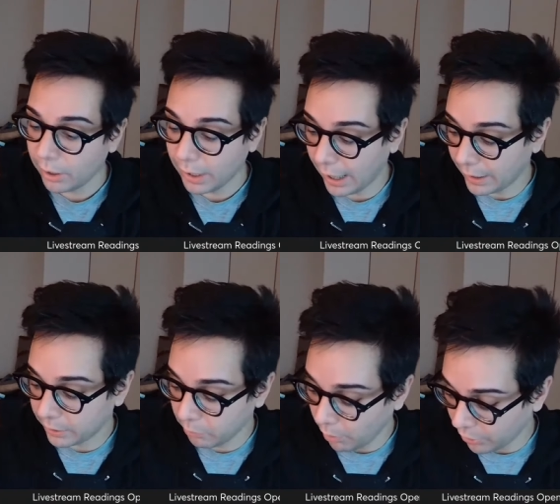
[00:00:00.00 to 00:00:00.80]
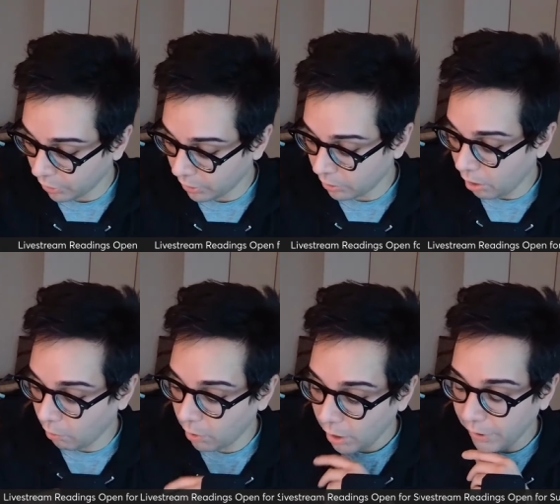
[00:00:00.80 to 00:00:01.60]
That is what you're going to
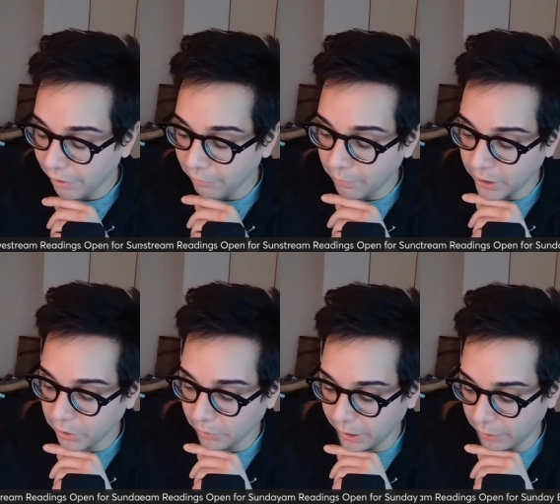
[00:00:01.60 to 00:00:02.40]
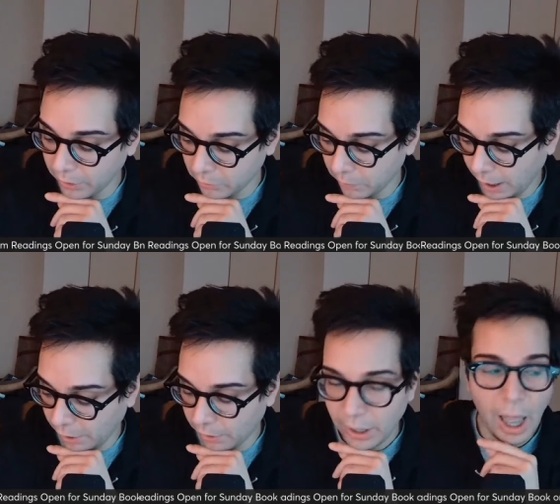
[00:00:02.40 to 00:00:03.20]
know. We have mystery here as
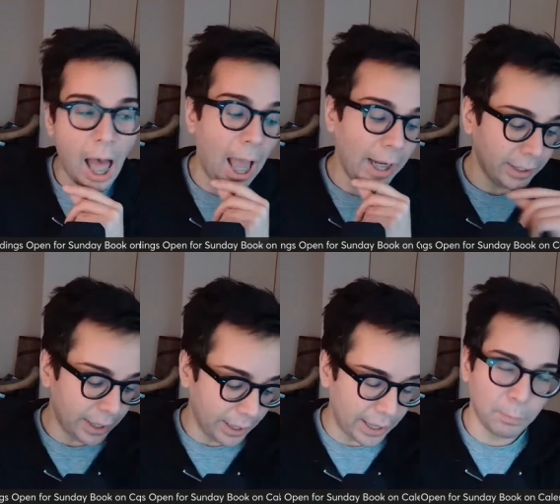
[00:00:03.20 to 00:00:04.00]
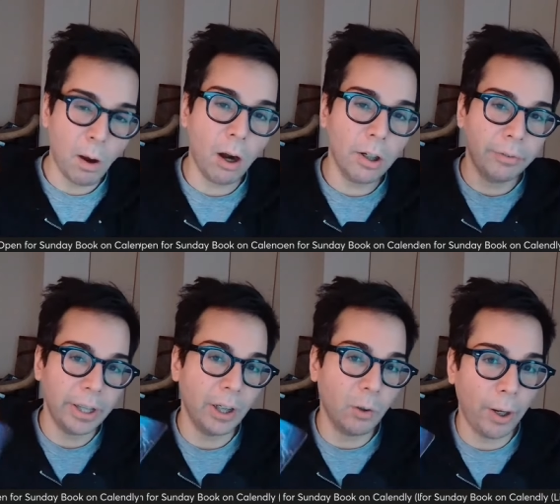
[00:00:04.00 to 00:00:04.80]
well. I think it's part of
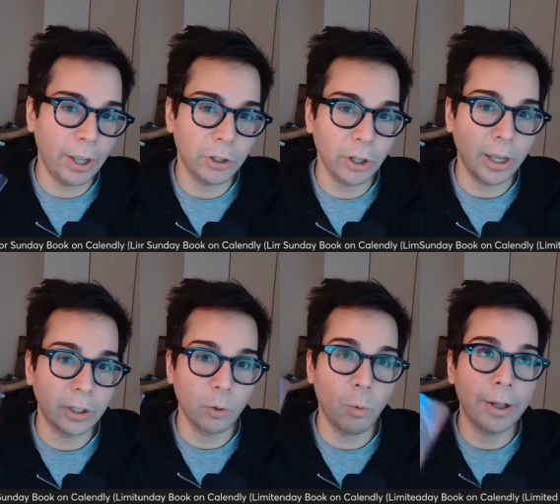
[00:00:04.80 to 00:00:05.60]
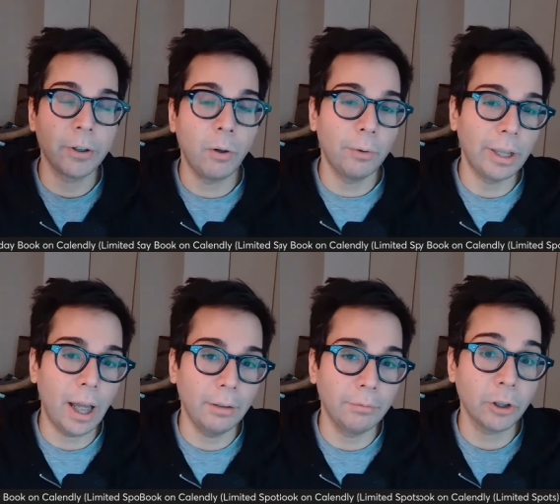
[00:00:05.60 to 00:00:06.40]
the equation as to why you're holding
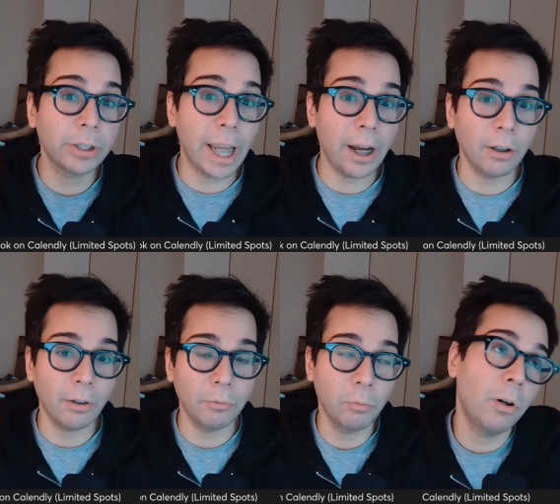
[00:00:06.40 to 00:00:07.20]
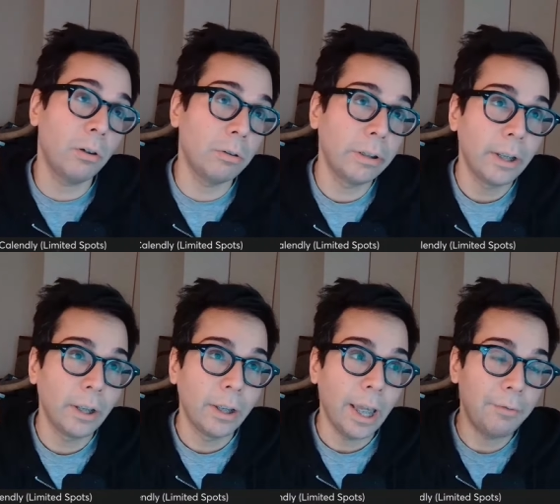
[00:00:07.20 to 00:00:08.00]
on. You're scared of, well,
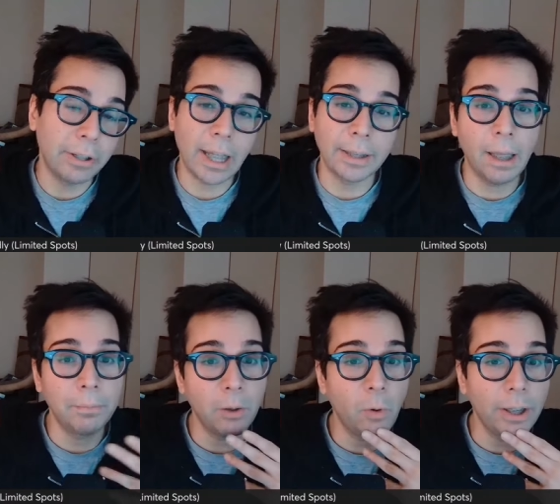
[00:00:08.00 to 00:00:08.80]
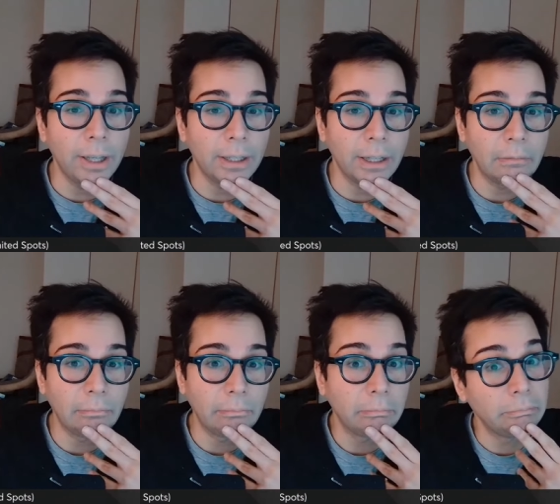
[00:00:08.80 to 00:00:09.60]
if it's not them, then what is it?
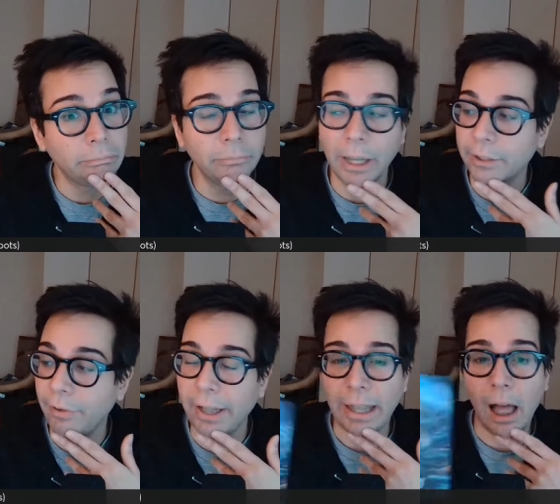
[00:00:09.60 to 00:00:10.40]
Mm, let's find